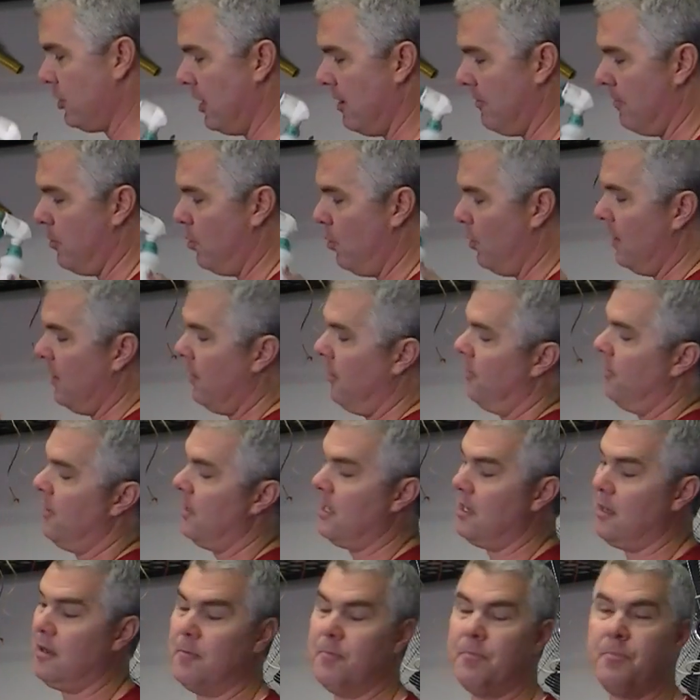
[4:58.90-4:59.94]
up with
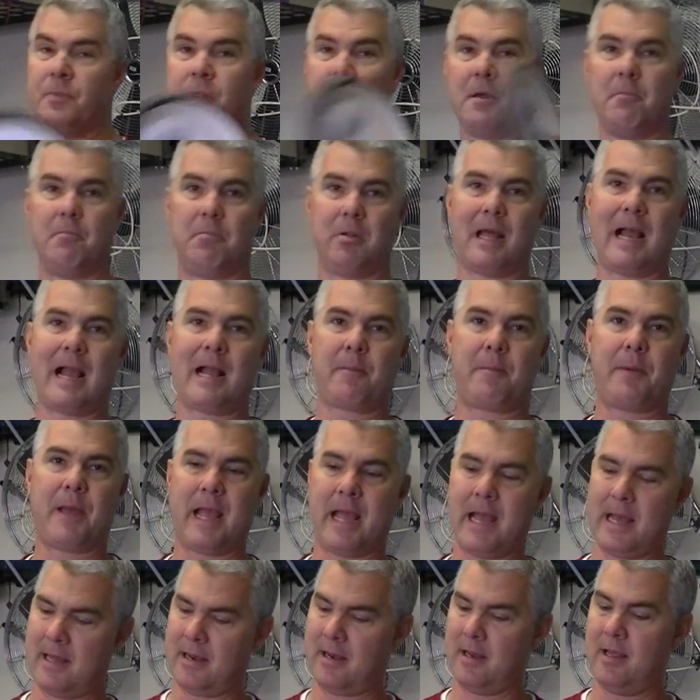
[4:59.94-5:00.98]
the black
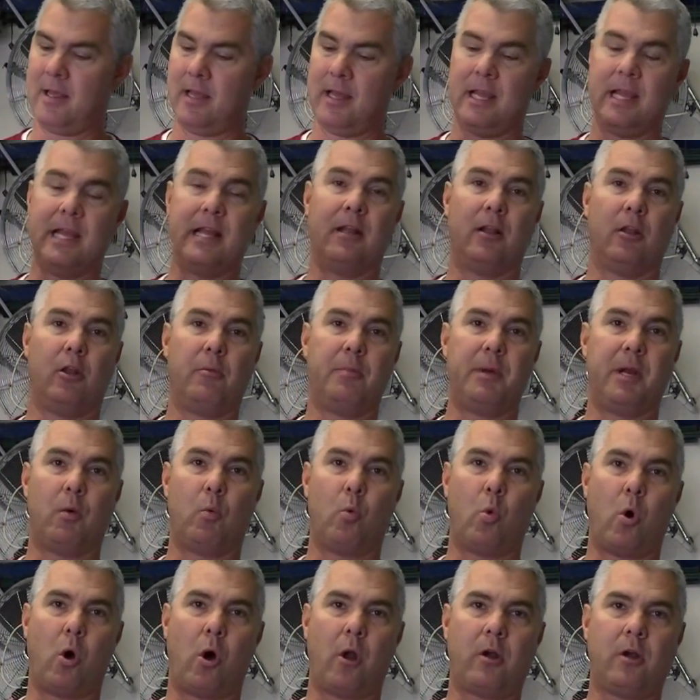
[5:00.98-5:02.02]
pad in a little bit
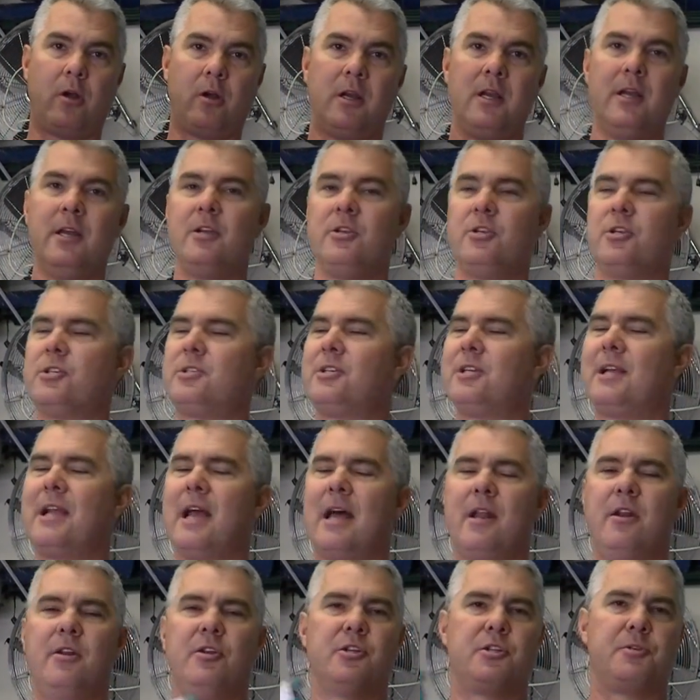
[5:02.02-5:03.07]
of water just to
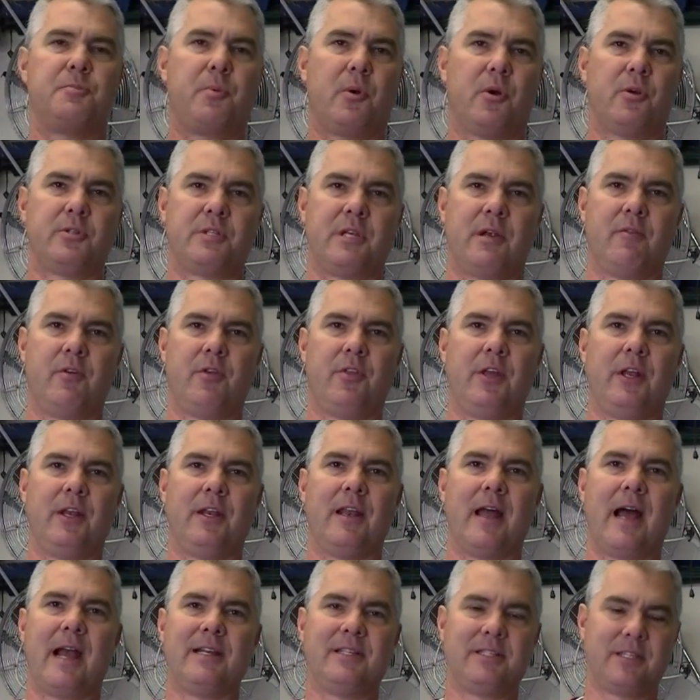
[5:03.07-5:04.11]
kind of disperse
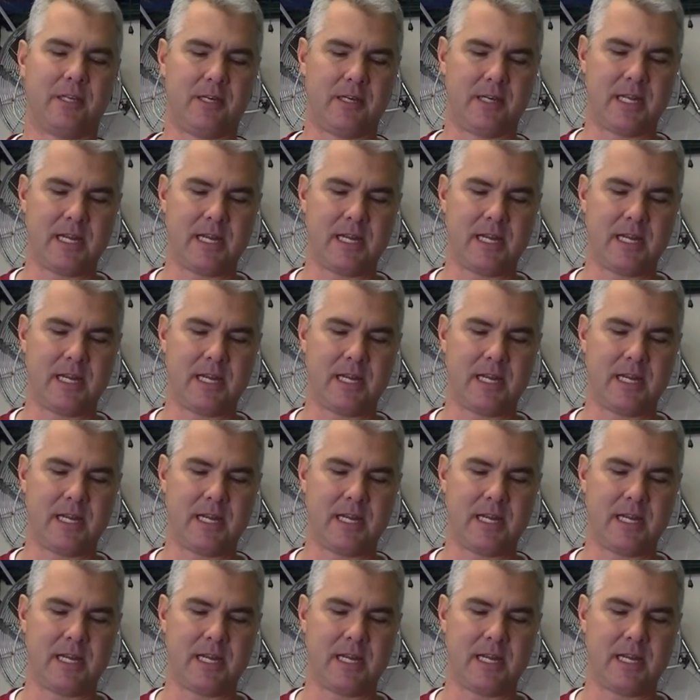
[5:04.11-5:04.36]
everything nice and